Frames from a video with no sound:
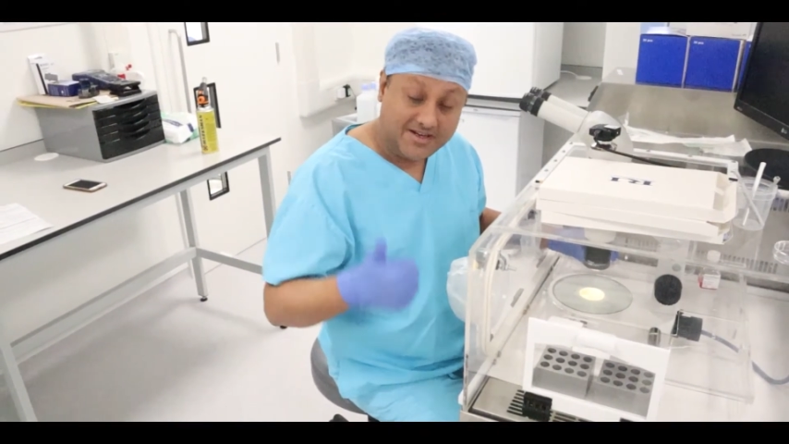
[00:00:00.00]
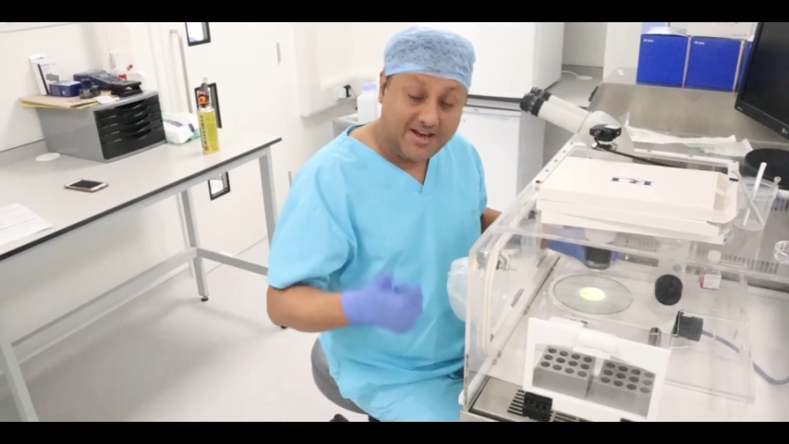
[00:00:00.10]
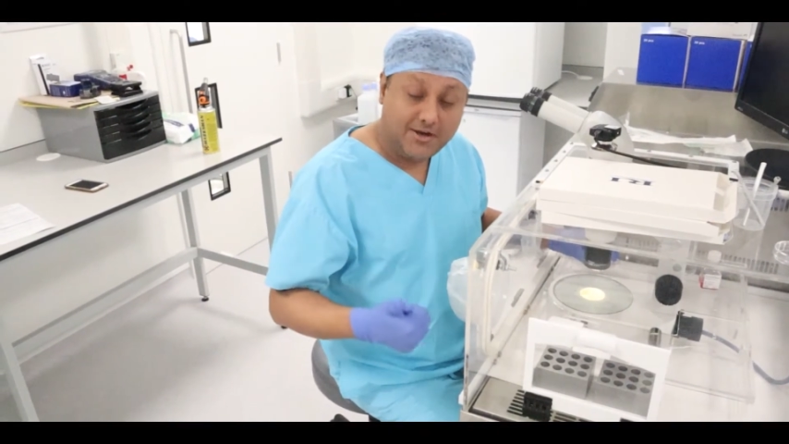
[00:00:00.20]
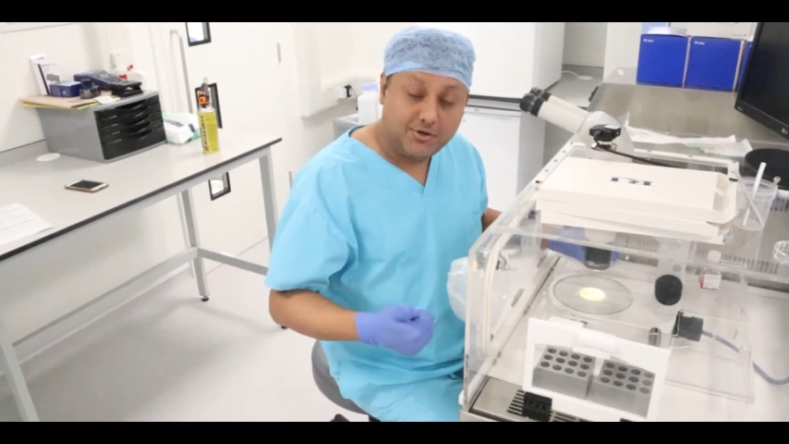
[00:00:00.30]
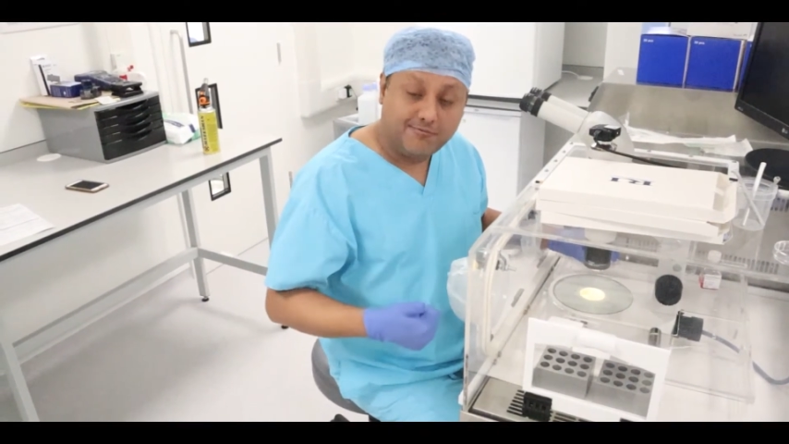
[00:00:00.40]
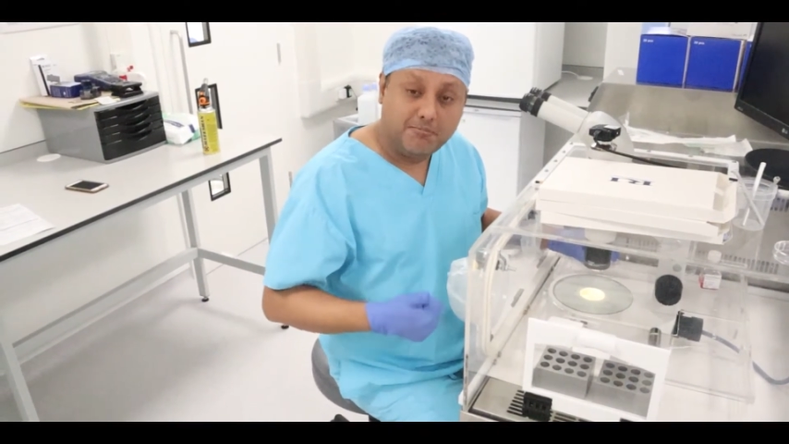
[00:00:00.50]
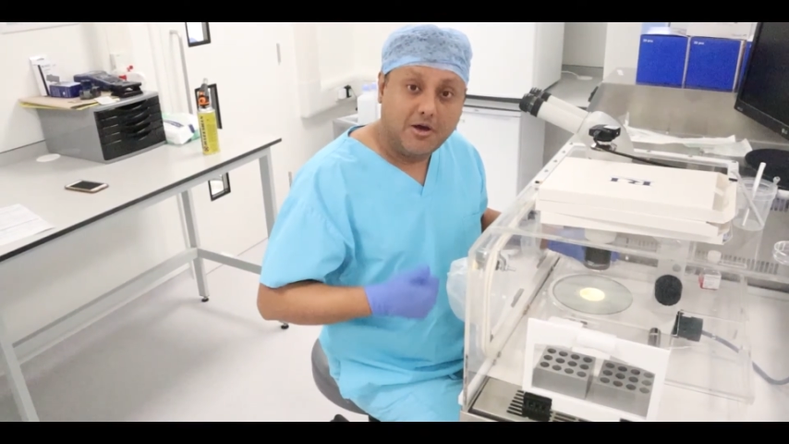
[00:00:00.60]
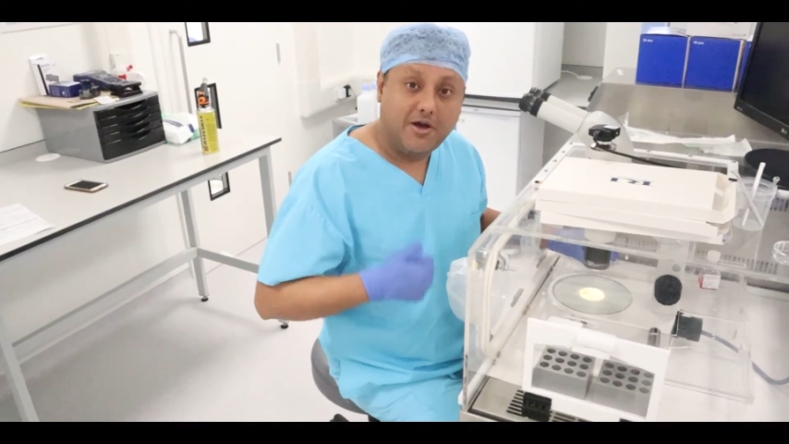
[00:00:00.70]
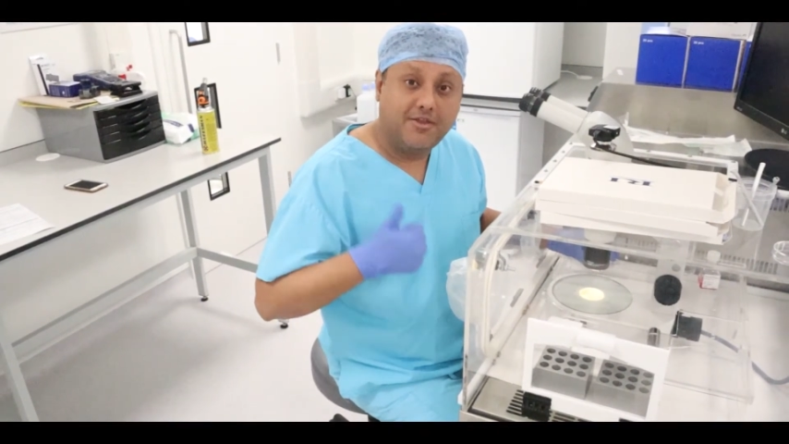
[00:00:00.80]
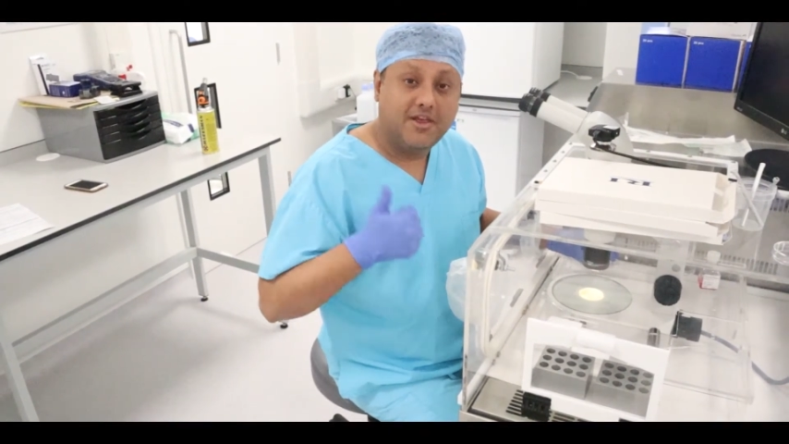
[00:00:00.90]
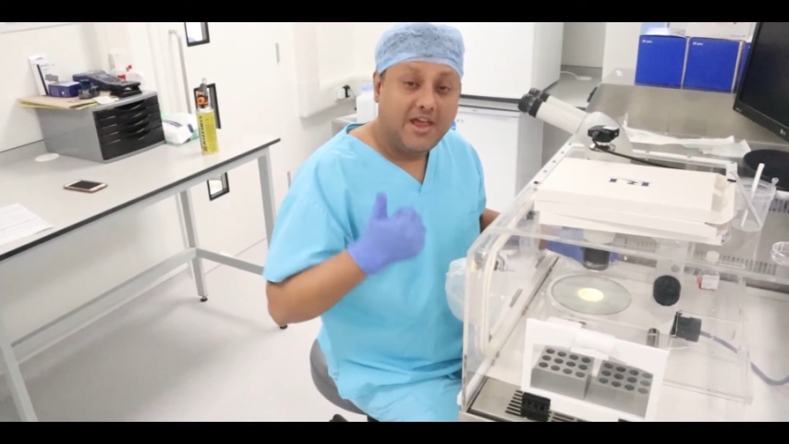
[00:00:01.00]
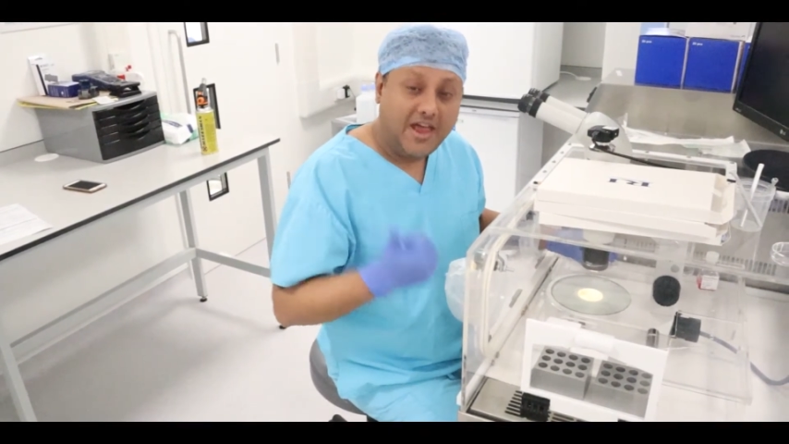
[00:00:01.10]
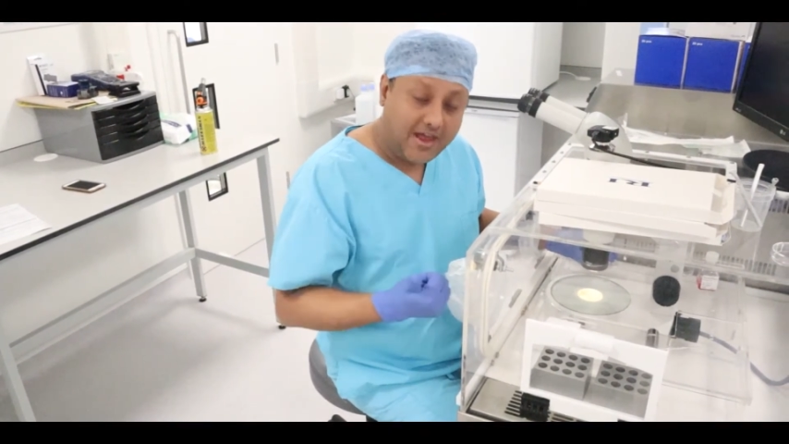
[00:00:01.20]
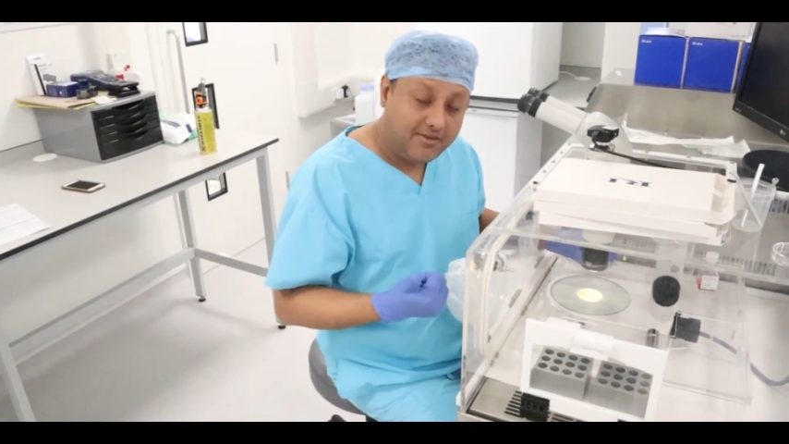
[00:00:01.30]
date of birth, and